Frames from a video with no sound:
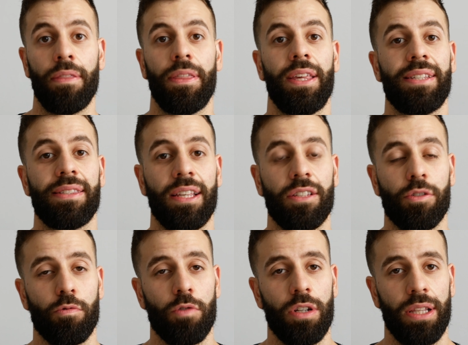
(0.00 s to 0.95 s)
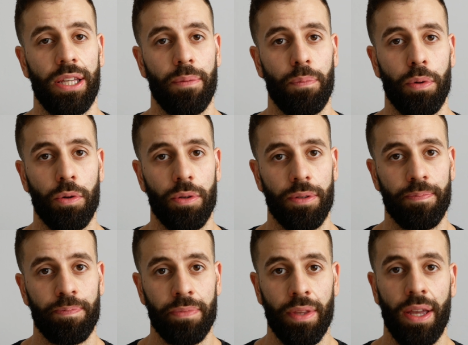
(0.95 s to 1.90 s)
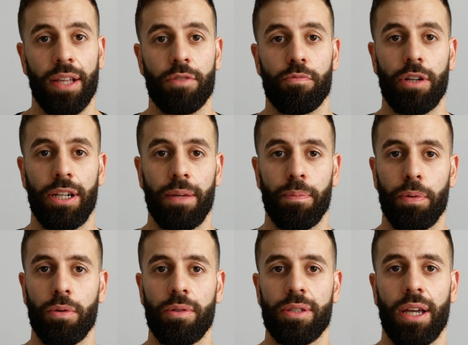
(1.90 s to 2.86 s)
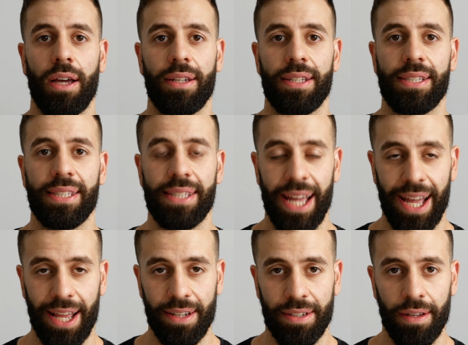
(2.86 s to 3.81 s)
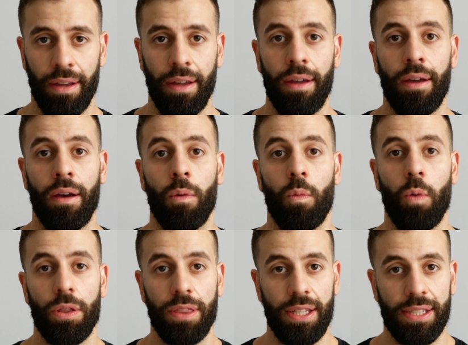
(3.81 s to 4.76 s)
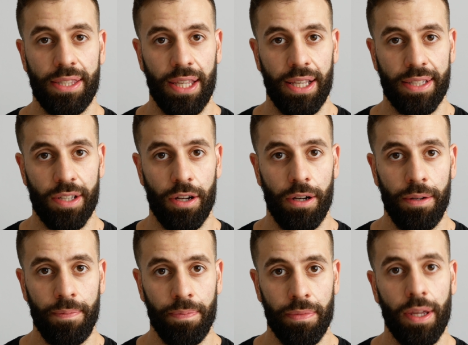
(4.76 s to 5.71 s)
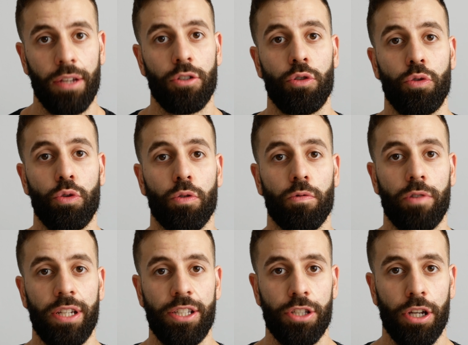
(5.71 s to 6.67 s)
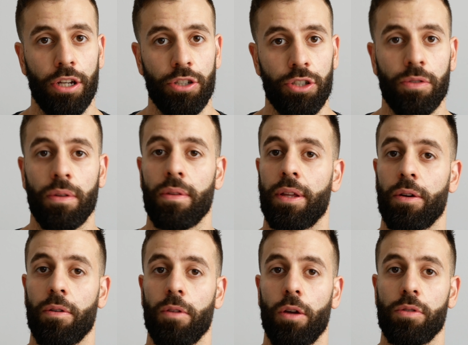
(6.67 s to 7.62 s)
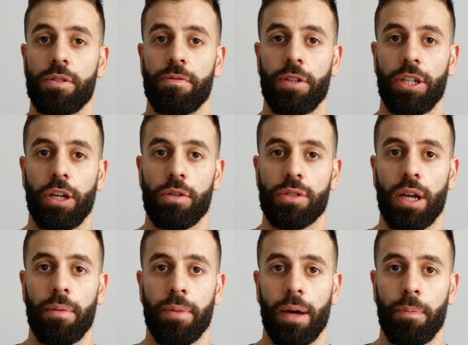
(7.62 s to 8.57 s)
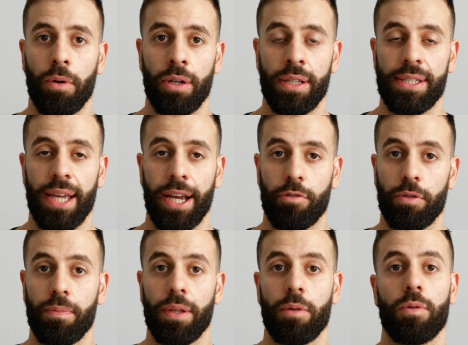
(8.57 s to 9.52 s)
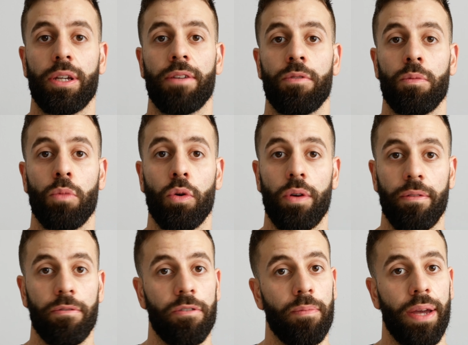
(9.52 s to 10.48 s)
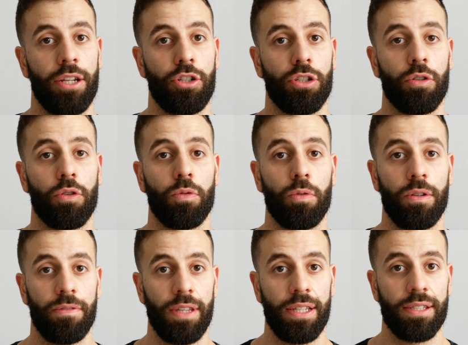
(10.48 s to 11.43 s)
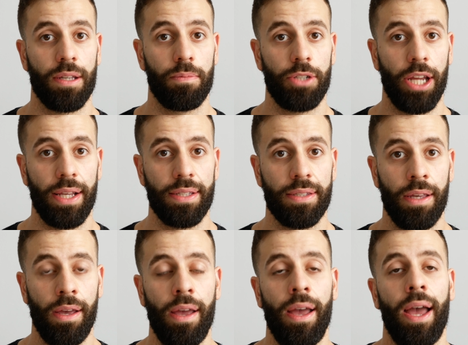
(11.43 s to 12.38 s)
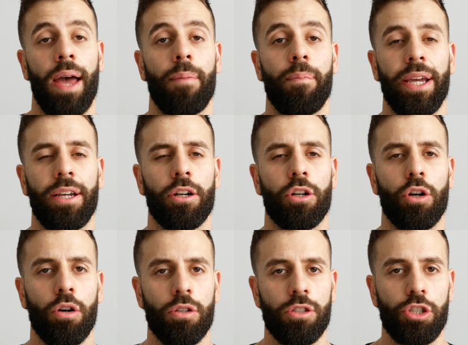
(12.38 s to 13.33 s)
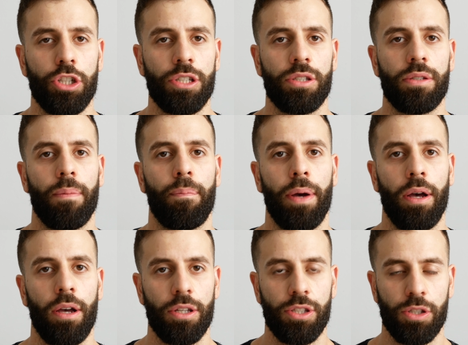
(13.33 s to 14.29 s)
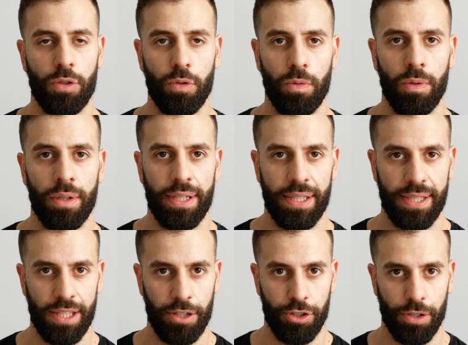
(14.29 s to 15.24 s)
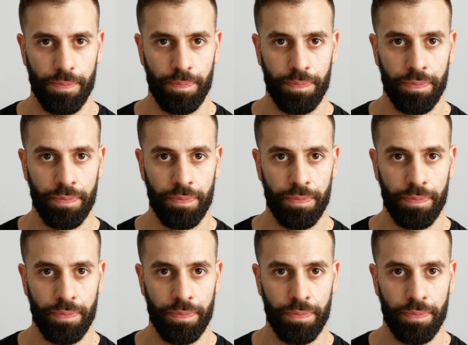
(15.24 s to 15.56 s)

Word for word: These things are really important. It's really important to understand what these things are. Do your research. There are loads of videos coming up on Integrum that will give you more information on all of these subjects and make a conscious personal decision.